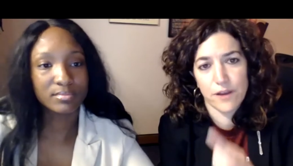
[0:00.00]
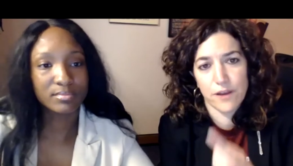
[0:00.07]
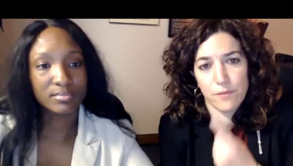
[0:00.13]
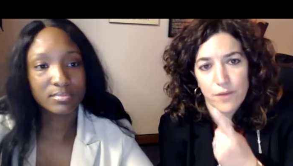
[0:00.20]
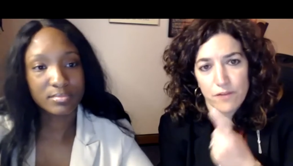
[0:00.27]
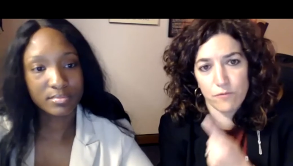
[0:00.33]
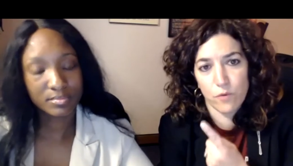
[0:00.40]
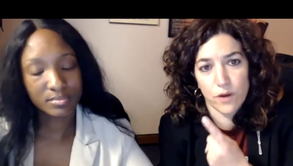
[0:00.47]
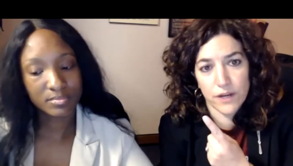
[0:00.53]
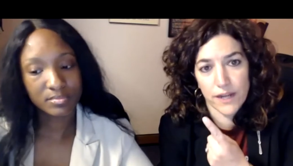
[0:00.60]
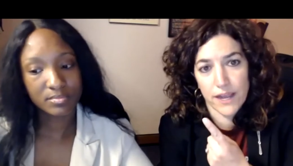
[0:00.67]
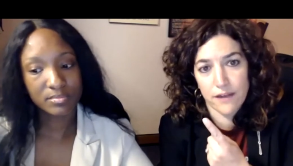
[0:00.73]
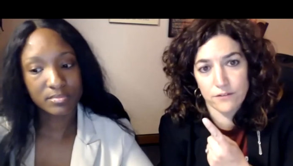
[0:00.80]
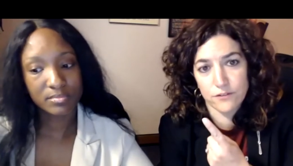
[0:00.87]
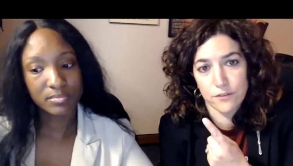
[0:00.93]
Speaker 1: right? We have
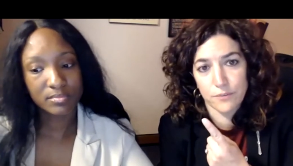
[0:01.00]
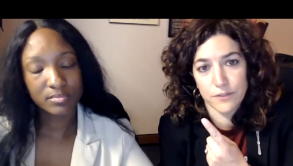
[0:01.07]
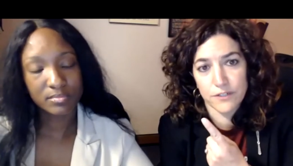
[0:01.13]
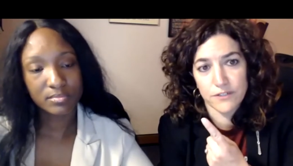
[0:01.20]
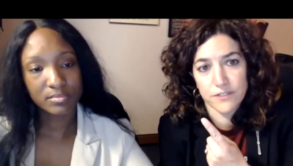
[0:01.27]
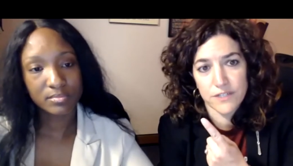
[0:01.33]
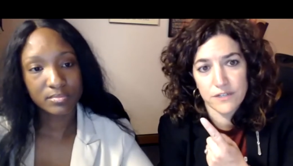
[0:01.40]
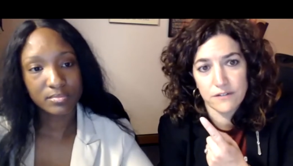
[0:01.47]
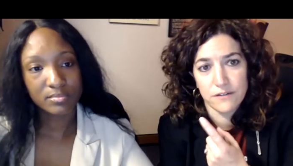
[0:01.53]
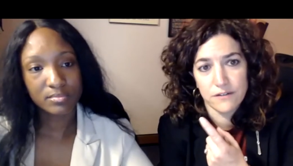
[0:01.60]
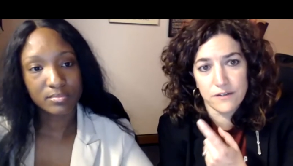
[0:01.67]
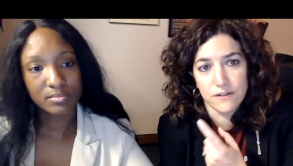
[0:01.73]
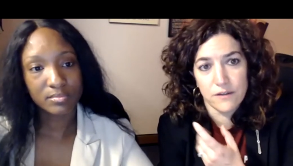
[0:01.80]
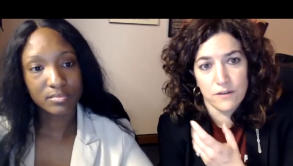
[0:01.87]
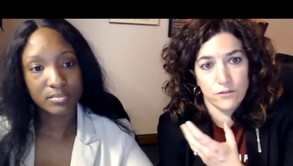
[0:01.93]
one council person
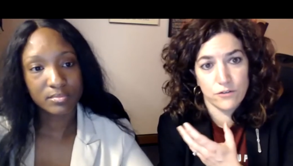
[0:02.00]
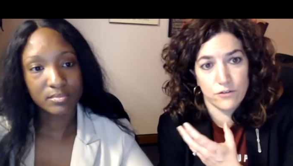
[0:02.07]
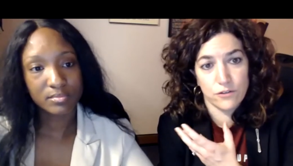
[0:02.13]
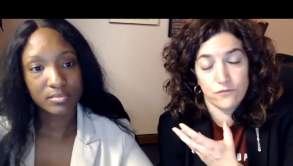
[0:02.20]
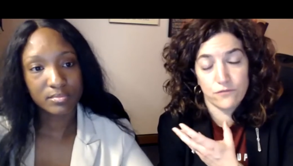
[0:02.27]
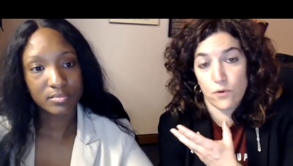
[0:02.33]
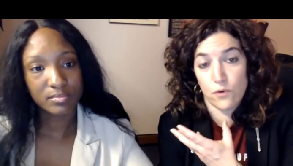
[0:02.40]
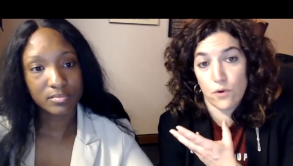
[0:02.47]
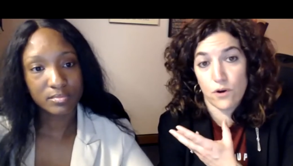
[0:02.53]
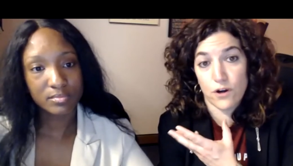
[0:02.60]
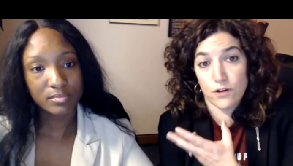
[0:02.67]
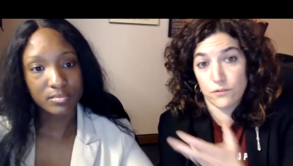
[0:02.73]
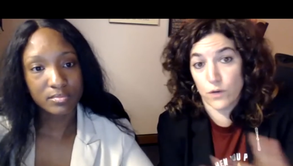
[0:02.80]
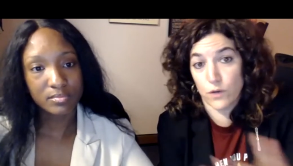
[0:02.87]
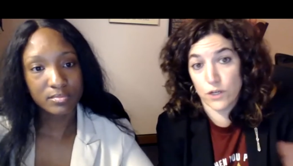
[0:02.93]

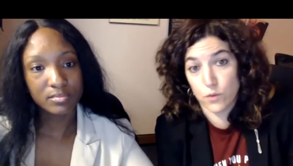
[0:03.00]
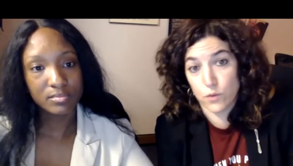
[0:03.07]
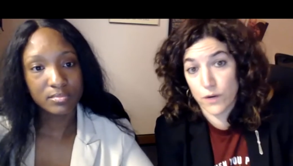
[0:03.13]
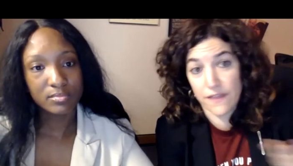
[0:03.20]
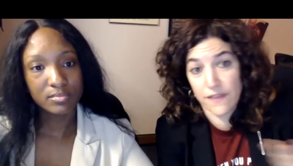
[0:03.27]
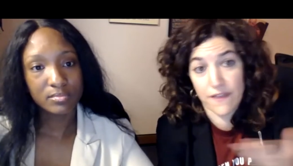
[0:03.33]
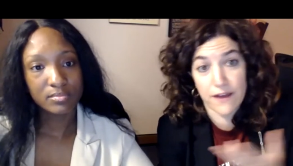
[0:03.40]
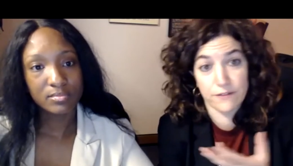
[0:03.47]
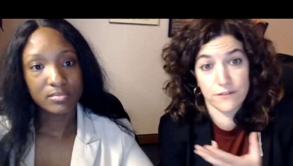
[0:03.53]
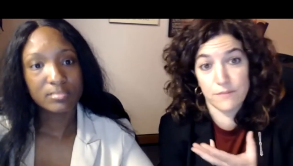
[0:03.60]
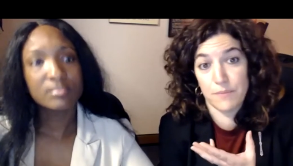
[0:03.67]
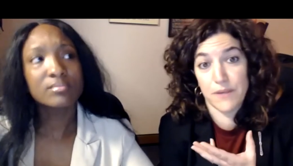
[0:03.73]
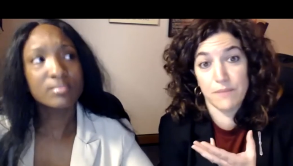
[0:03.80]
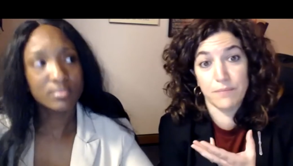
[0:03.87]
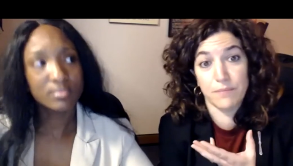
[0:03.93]
for what
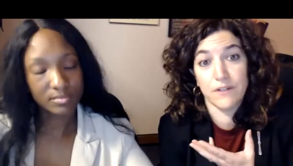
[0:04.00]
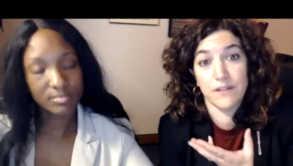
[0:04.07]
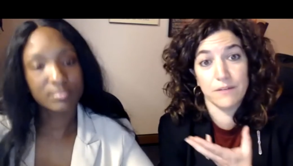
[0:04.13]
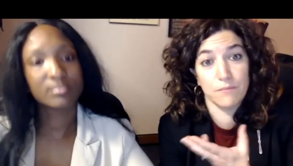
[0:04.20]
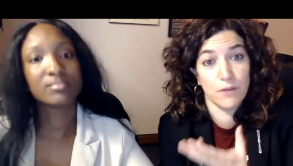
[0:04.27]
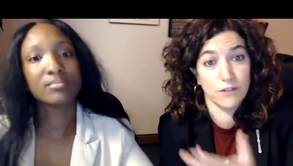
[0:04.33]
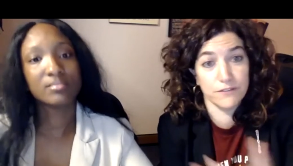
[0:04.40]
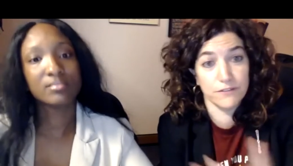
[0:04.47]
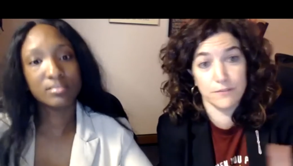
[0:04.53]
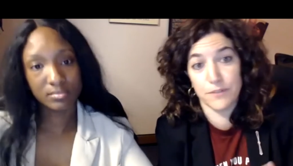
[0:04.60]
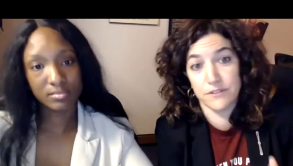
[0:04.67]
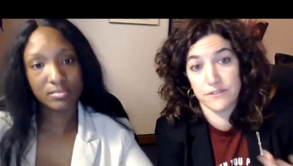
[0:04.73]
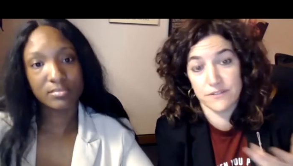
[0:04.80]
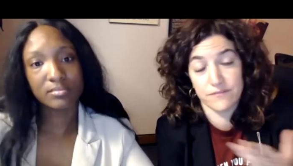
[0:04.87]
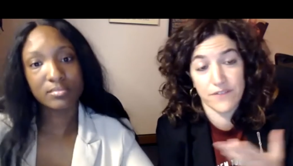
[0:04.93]
20,000 people mm-hmm. in
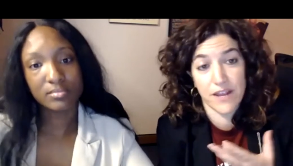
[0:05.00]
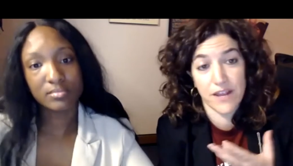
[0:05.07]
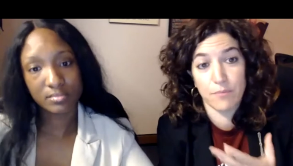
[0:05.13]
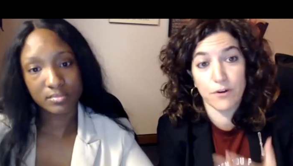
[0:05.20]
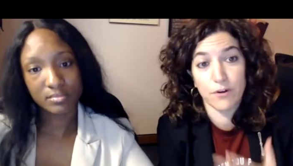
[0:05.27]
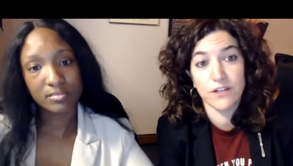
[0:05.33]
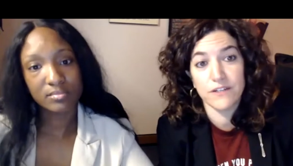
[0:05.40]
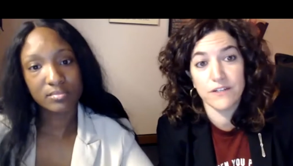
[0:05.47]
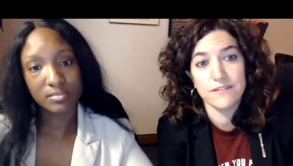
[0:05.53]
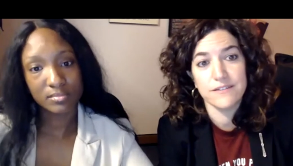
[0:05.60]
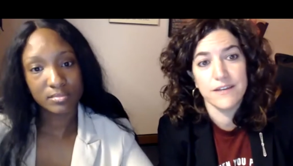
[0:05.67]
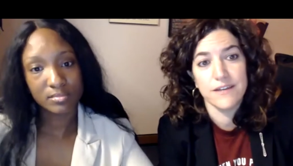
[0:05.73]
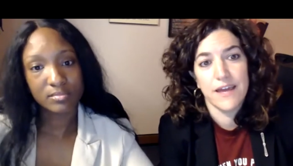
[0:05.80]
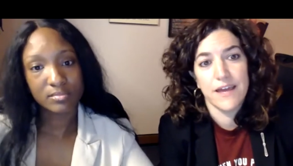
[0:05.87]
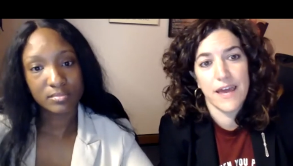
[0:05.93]
multiples of
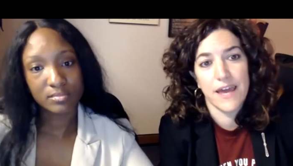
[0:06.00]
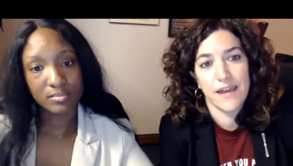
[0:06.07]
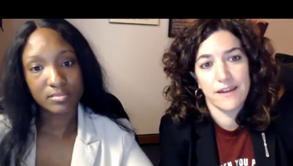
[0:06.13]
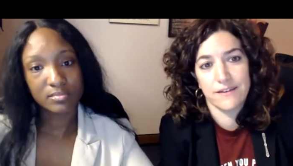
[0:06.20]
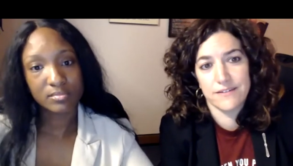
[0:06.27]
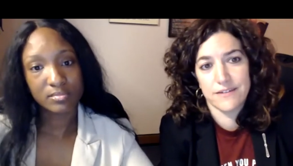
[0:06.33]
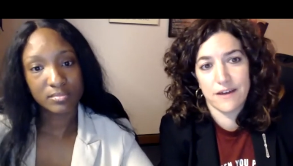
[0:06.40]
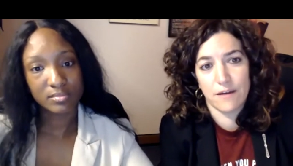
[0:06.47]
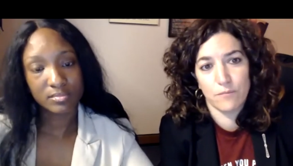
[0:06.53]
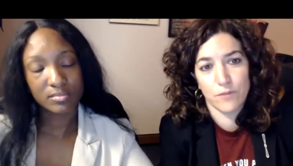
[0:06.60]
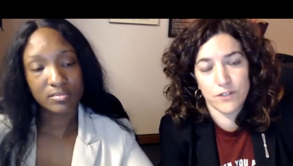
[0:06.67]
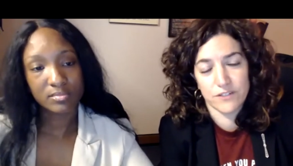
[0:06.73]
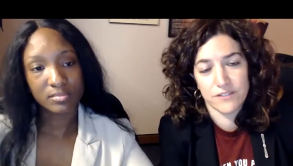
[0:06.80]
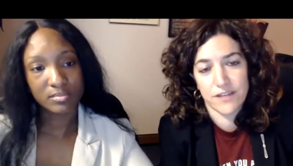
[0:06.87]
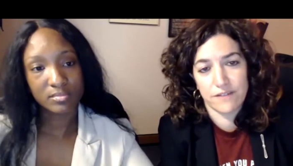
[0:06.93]
neighborhoods. And um,
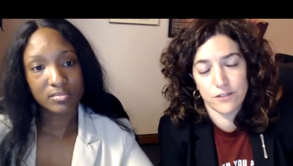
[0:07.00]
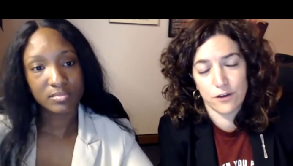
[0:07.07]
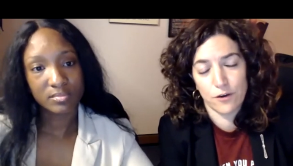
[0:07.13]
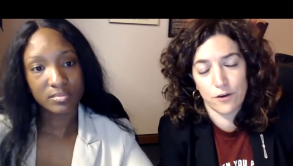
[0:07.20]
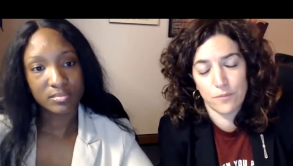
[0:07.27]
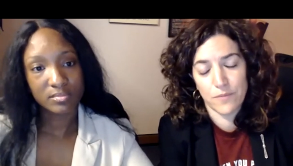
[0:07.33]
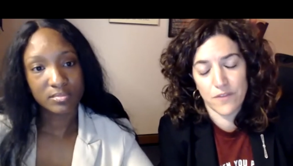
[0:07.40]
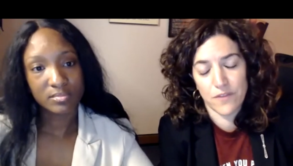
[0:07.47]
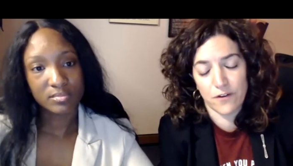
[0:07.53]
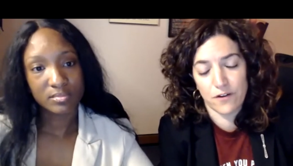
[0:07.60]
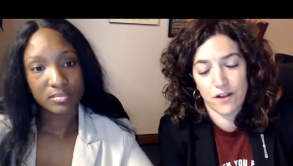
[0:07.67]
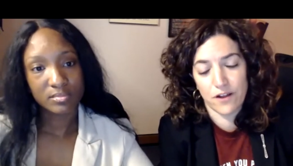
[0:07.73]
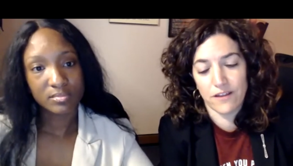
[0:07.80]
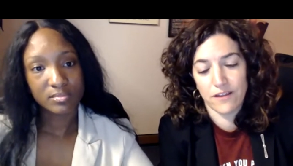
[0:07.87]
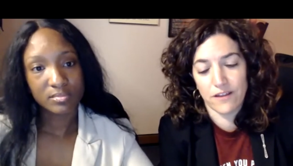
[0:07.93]
we just have to hope that
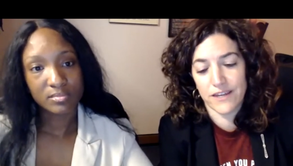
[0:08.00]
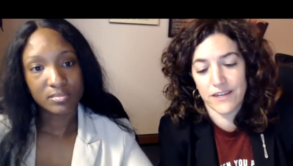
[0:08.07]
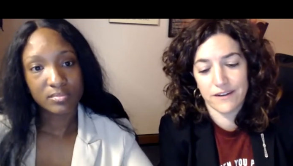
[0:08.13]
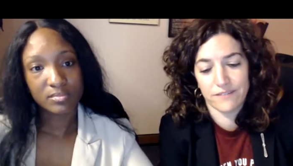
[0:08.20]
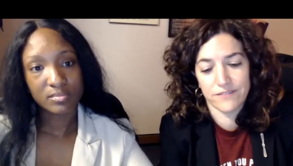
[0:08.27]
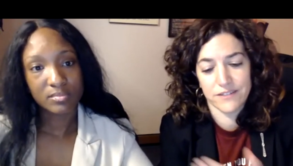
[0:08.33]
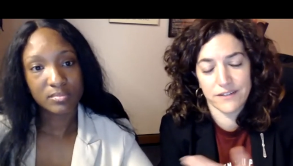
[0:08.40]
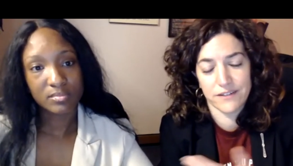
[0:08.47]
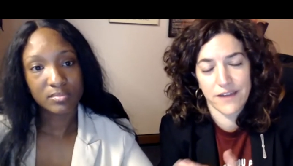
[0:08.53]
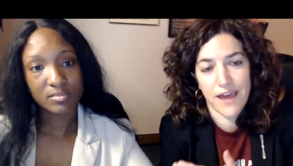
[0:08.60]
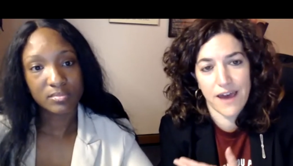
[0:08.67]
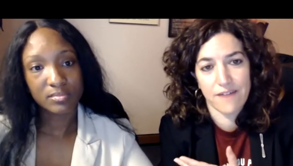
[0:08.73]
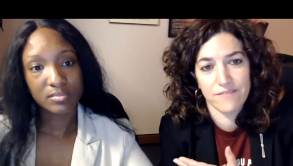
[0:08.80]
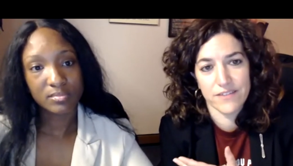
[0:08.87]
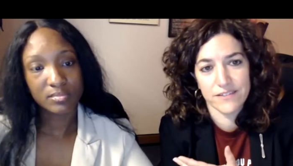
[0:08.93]
they're all lucky enough to
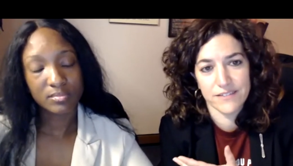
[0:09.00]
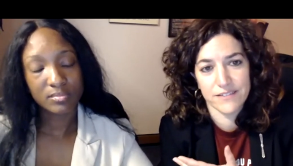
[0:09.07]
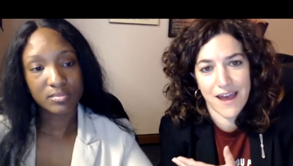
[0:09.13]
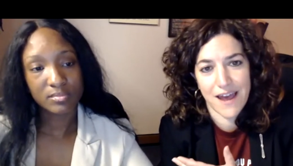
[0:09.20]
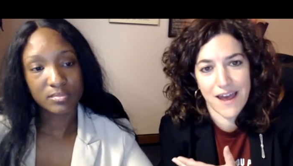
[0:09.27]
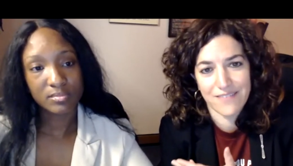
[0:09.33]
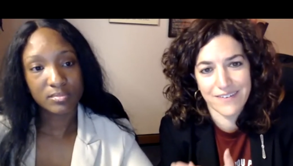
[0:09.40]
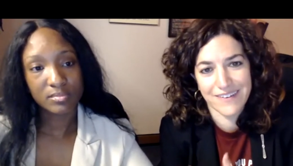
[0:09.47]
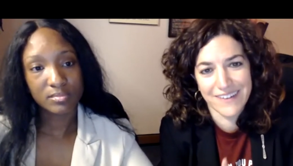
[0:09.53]
have the staff